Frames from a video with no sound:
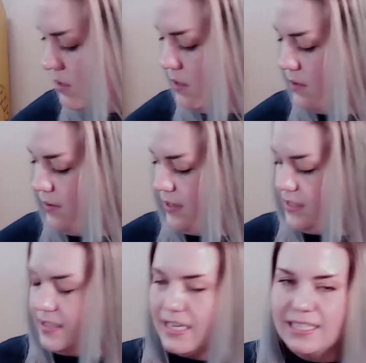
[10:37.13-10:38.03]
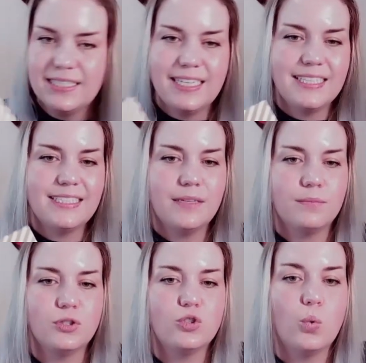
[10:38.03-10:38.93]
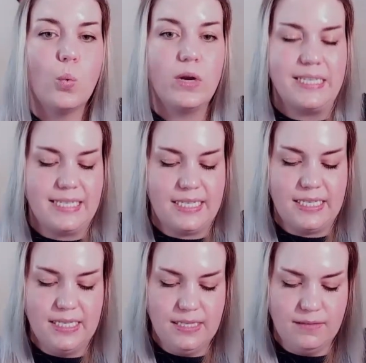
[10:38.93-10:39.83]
Alright, so the next day is number 20.